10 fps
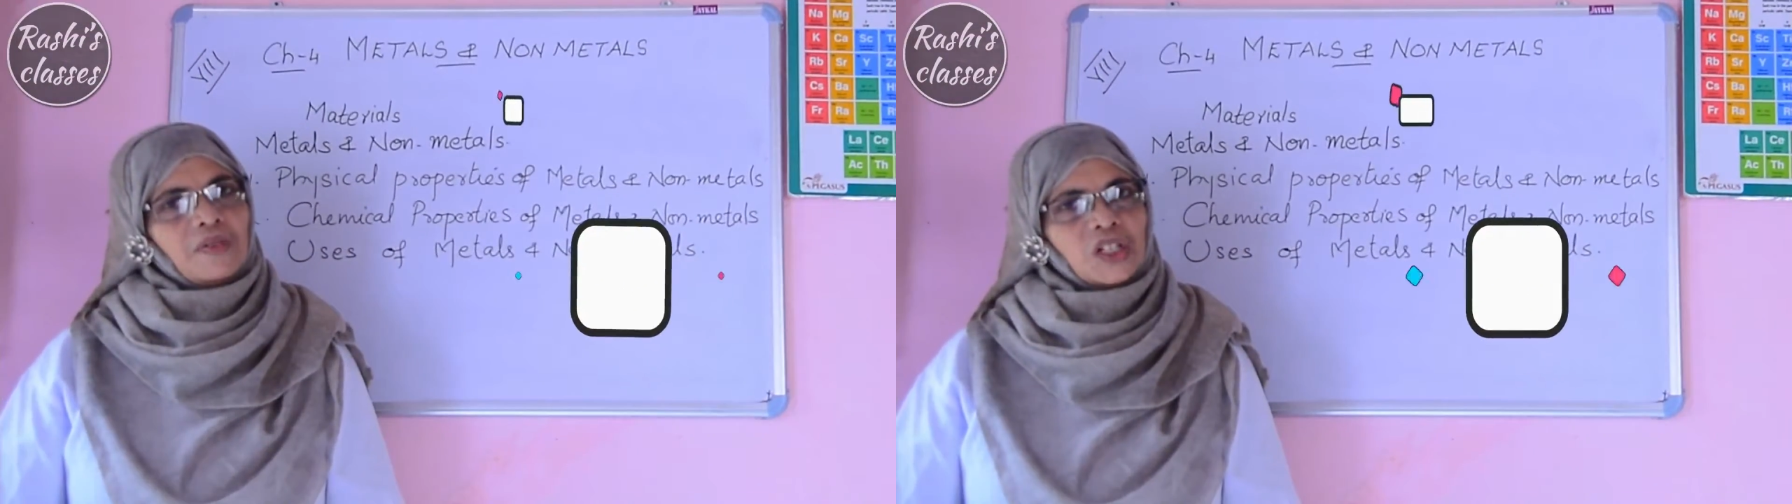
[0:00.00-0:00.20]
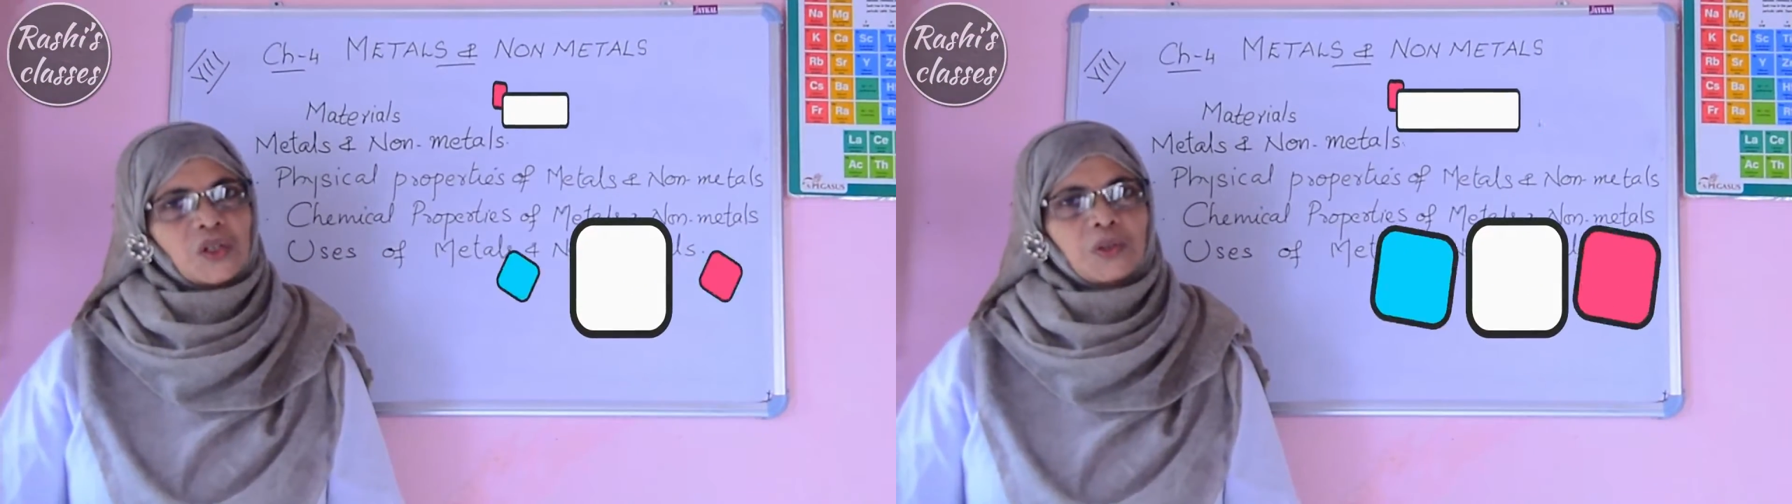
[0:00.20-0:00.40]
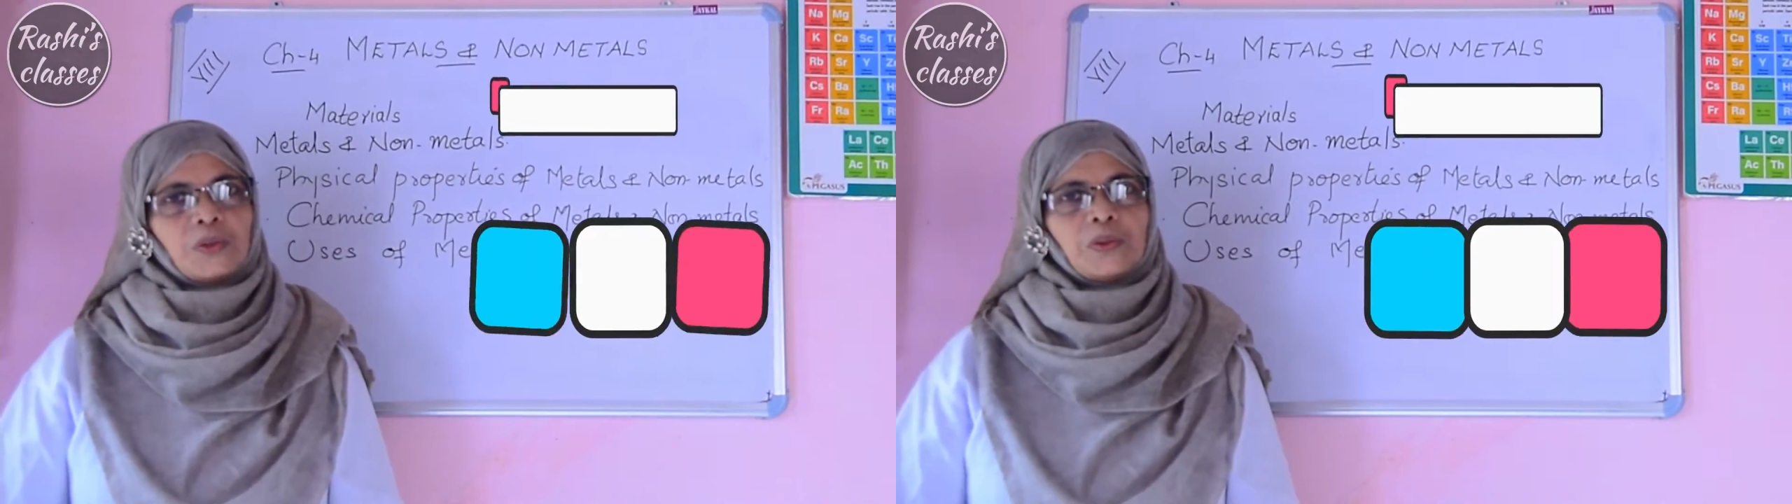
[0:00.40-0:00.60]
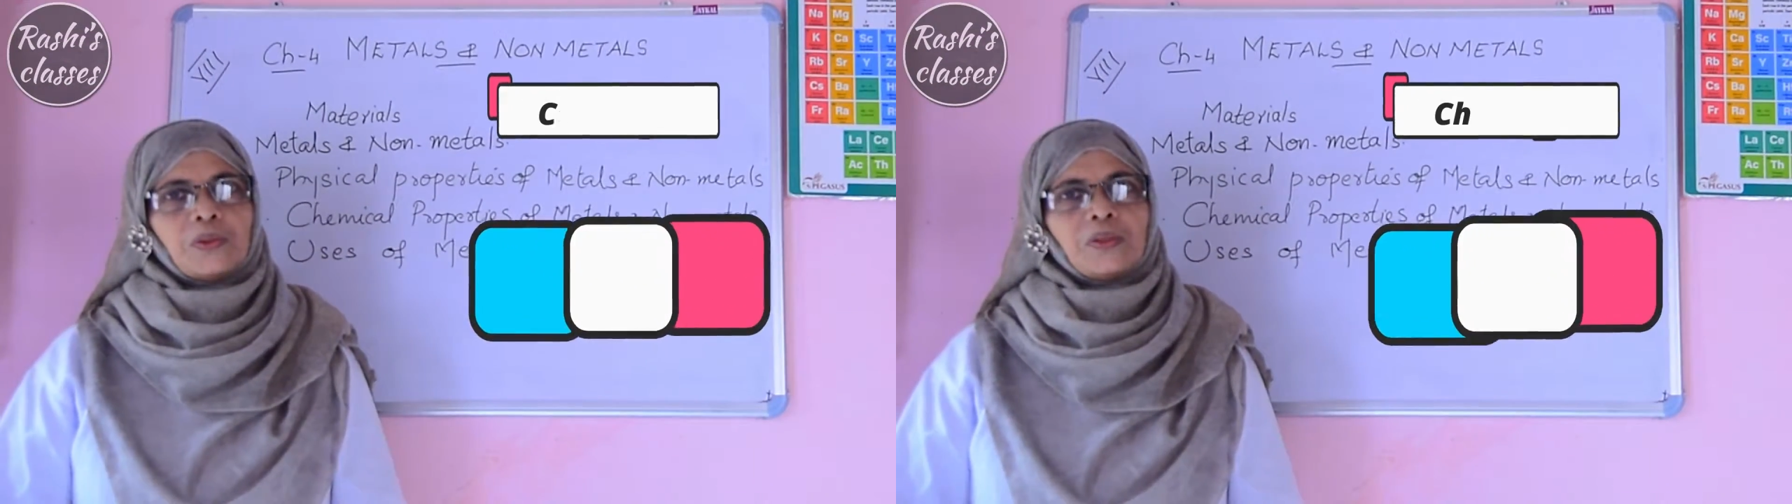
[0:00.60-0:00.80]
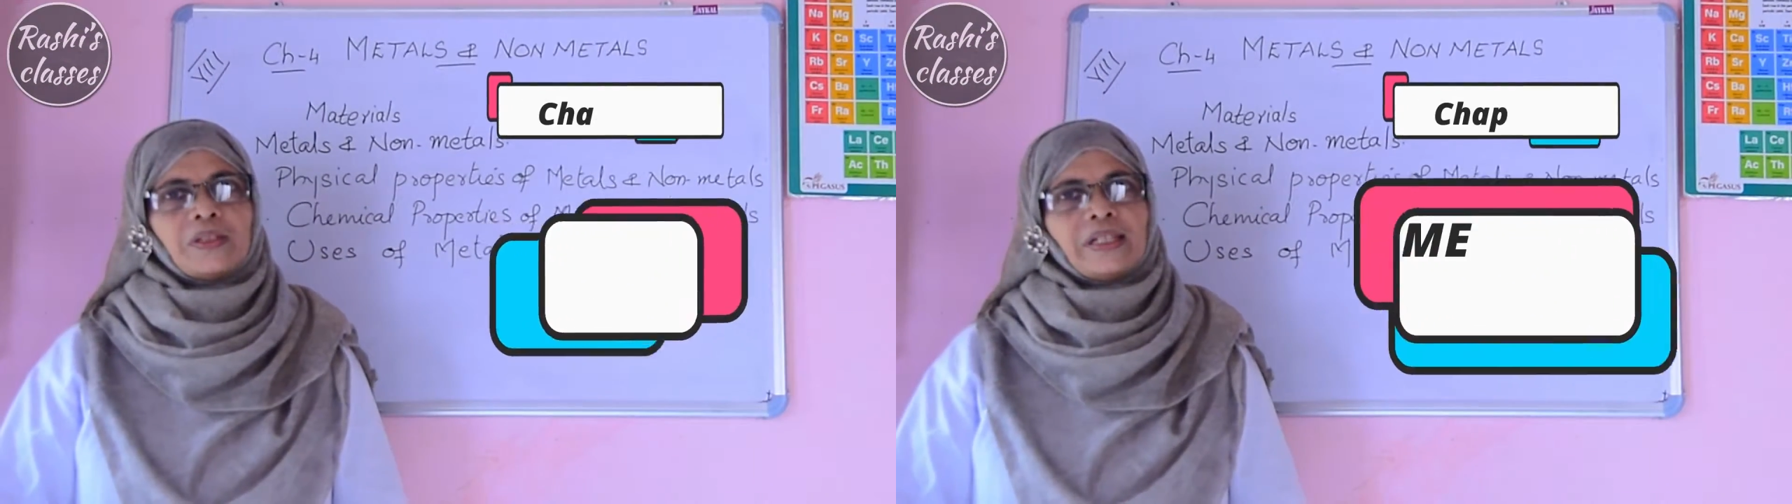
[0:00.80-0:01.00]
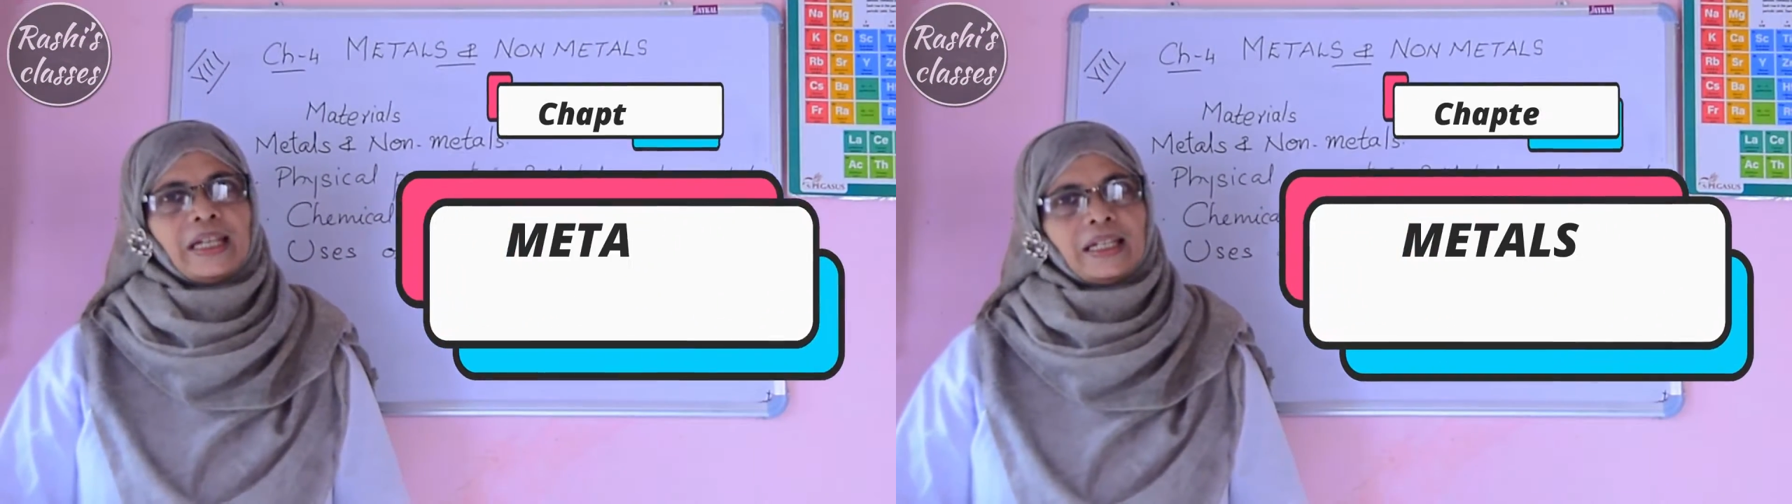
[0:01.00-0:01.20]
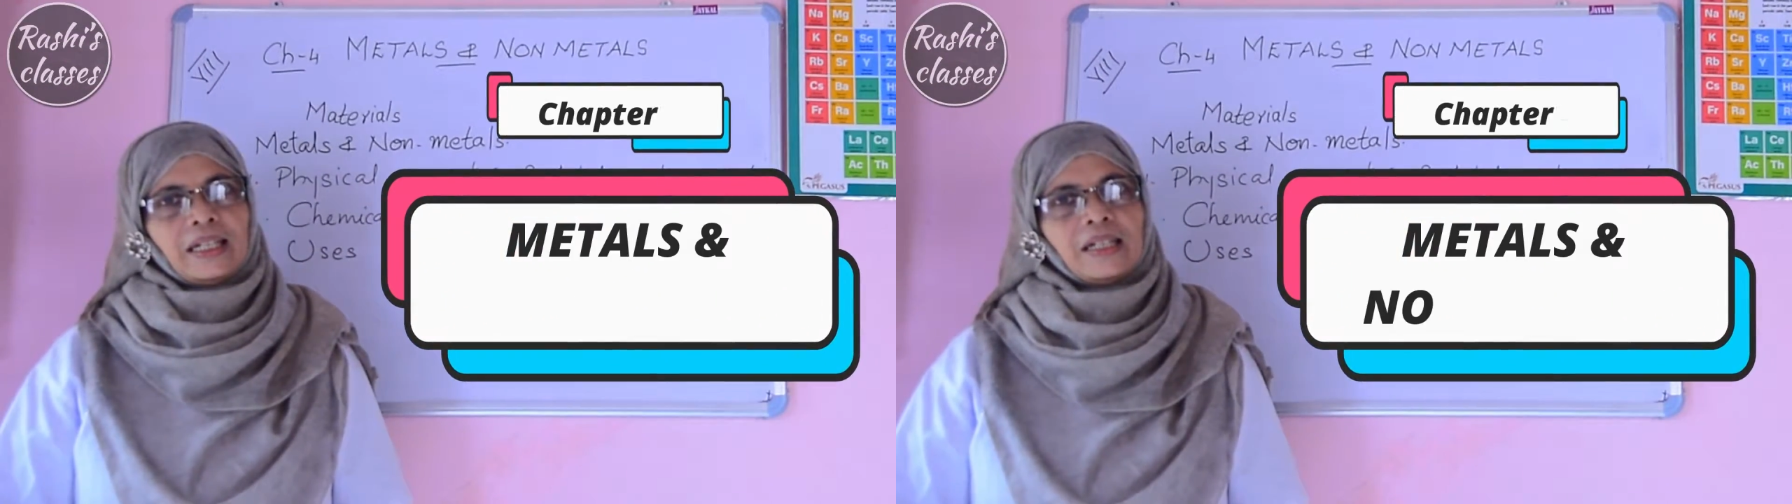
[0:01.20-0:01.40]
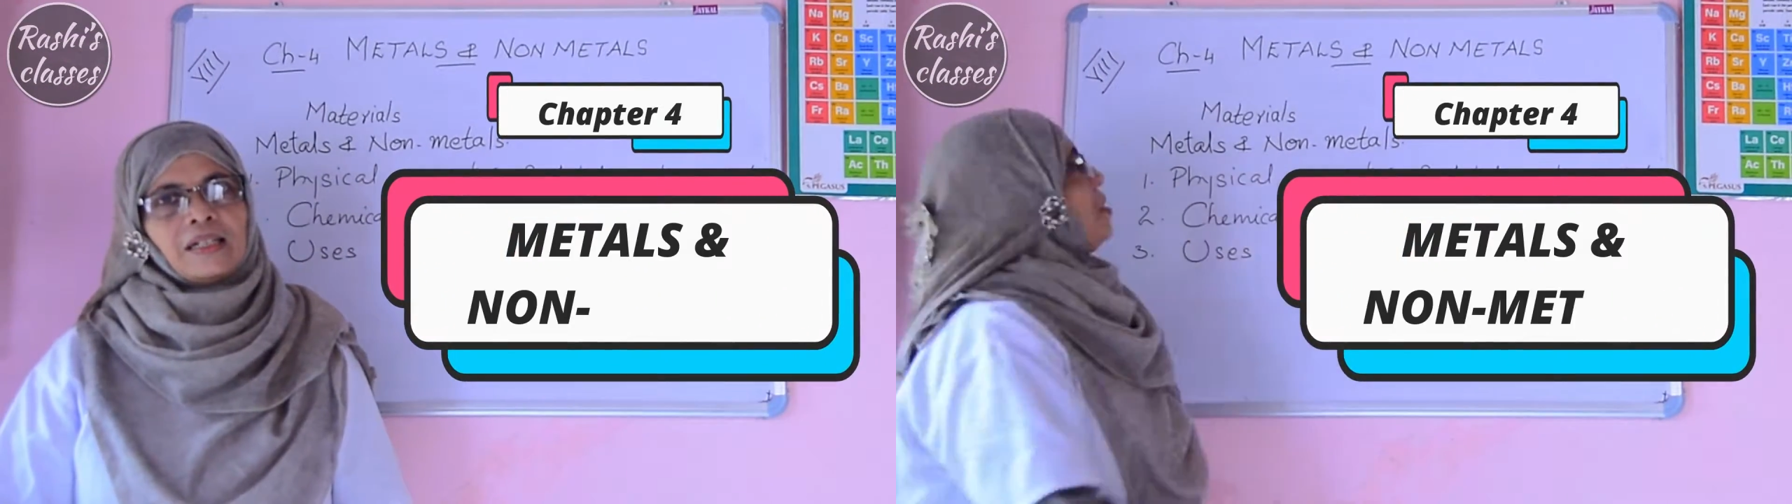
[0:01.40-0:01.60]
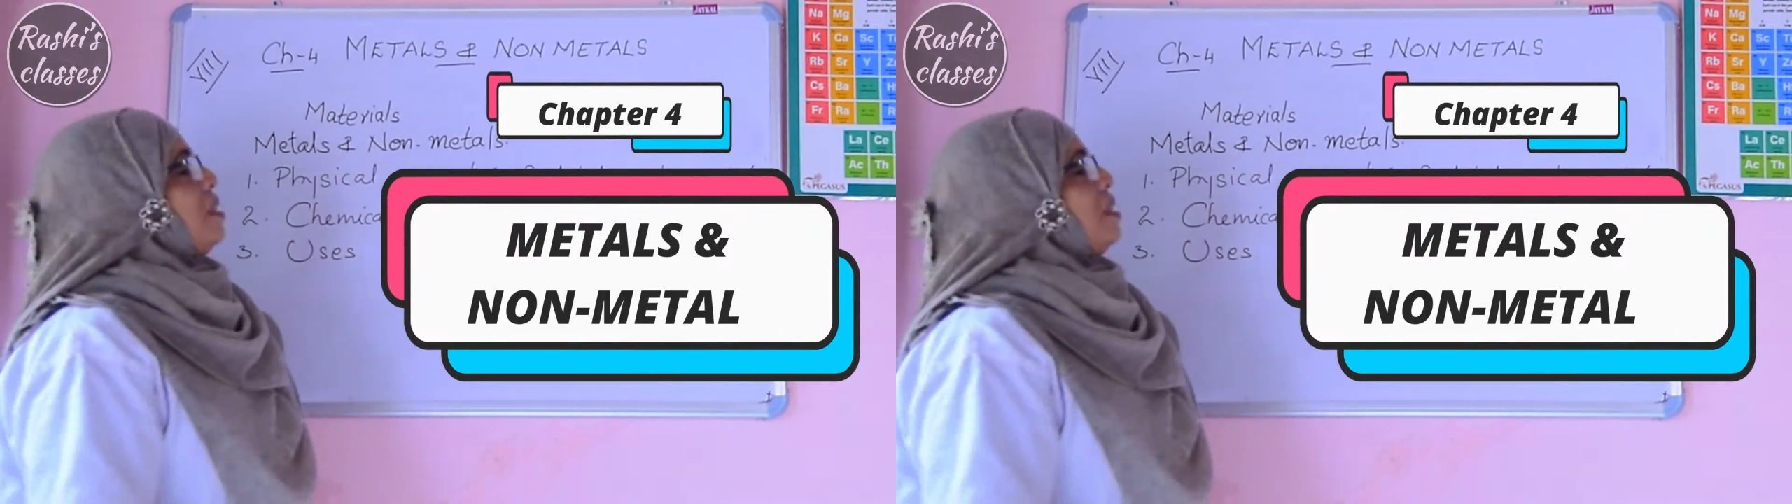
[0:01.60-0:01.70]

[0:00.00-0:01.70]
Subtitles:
wish to take